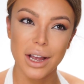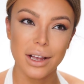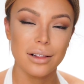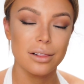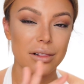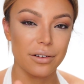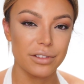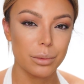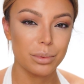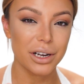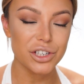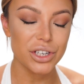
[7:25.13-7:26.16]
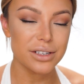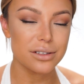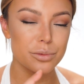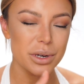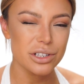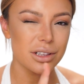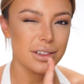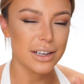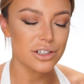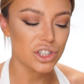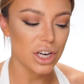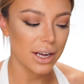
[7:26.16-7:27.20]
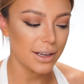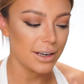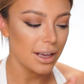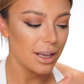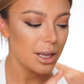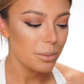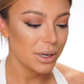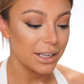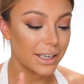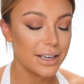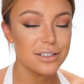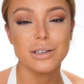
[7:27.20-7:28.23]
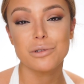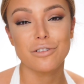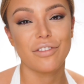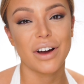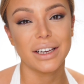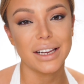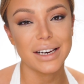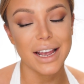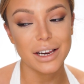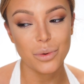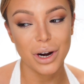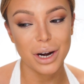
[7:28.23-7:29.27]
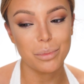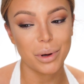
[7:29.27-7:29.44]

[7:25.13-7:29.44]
I love their blushes, especially that shade, but I can't seem to find it anywhere.